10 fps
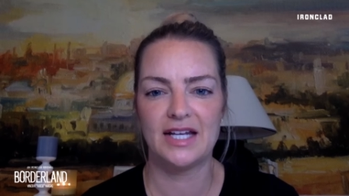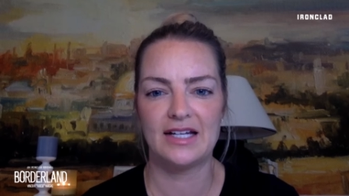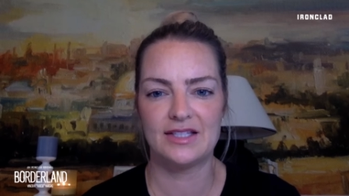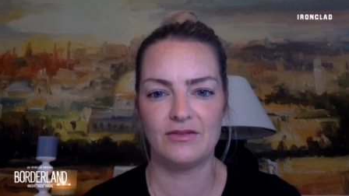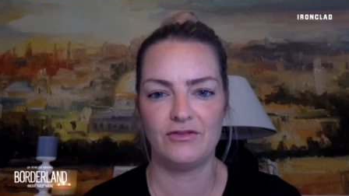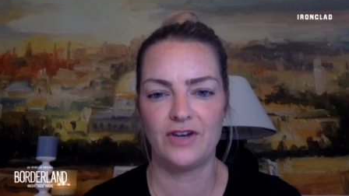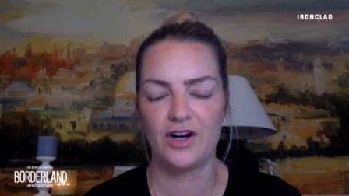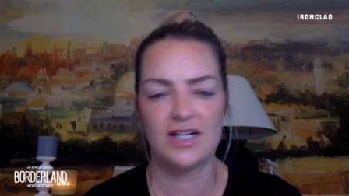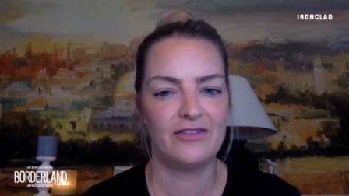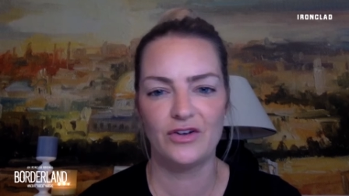And it's
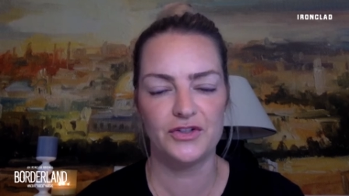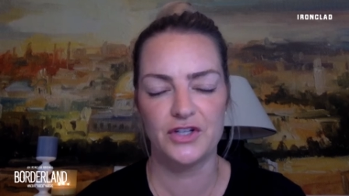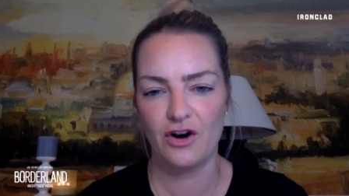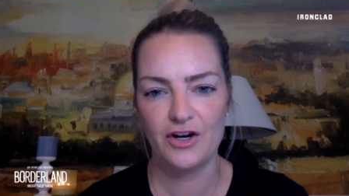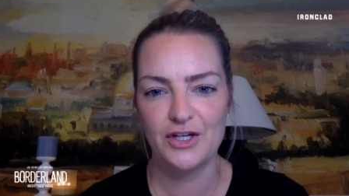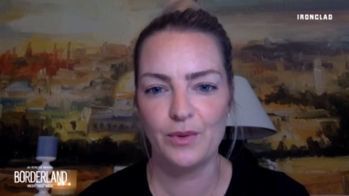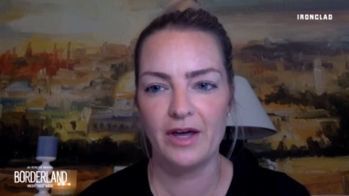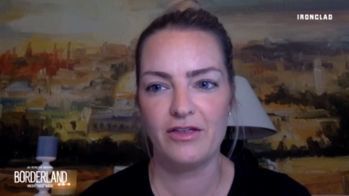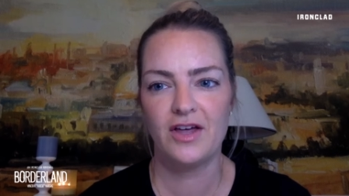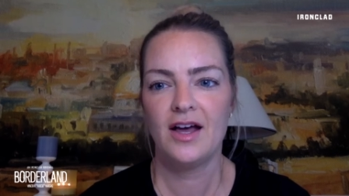very difficult to argue
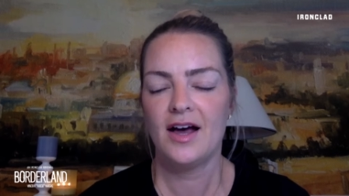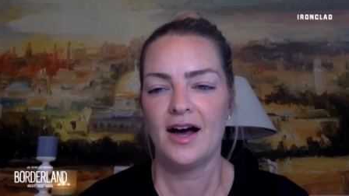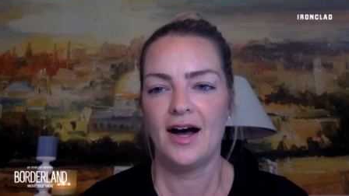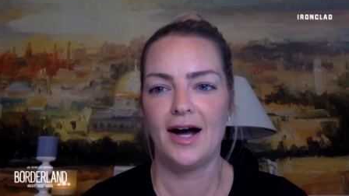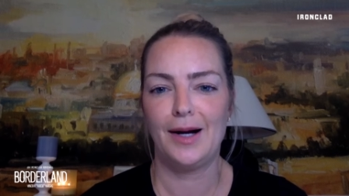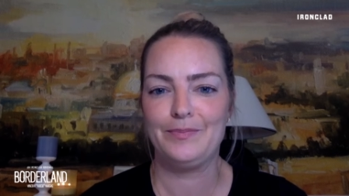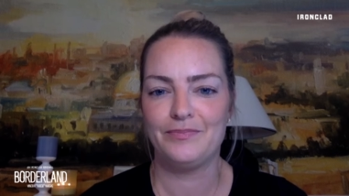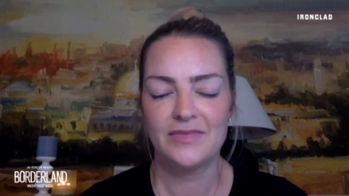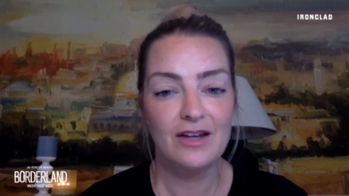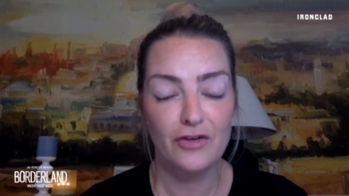with
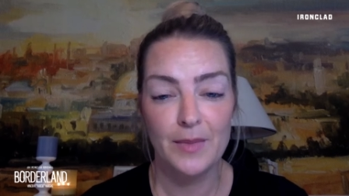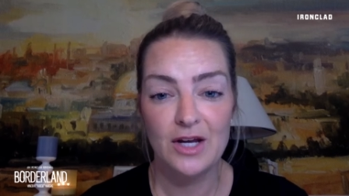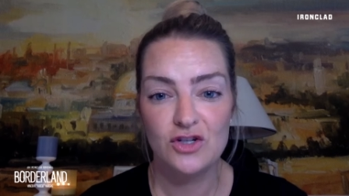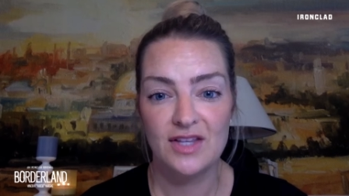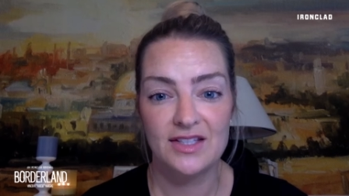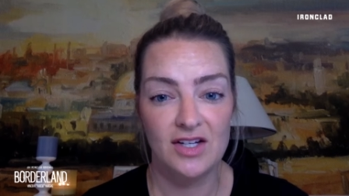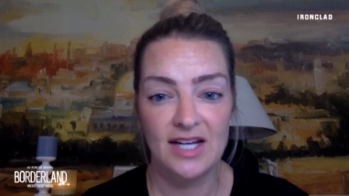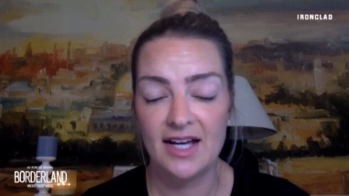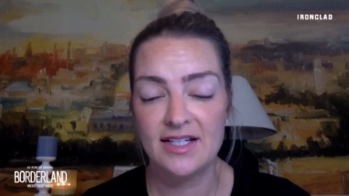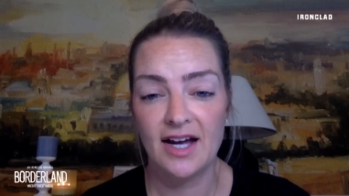um, information that's on
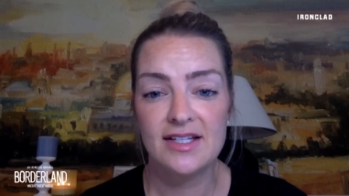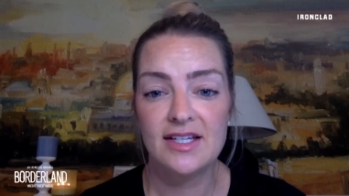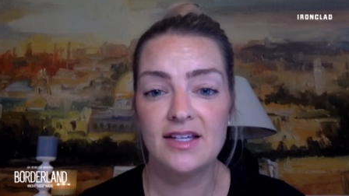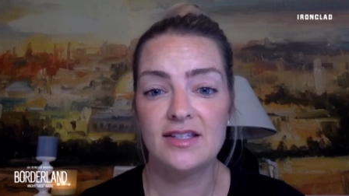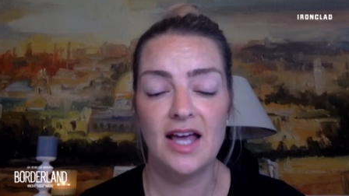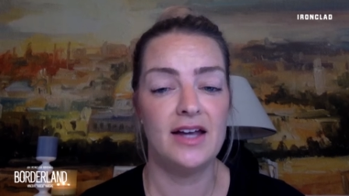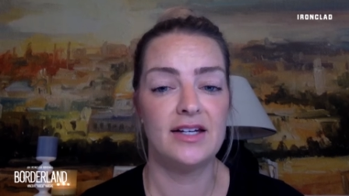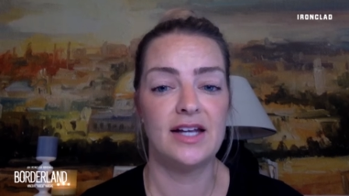nine ninety s and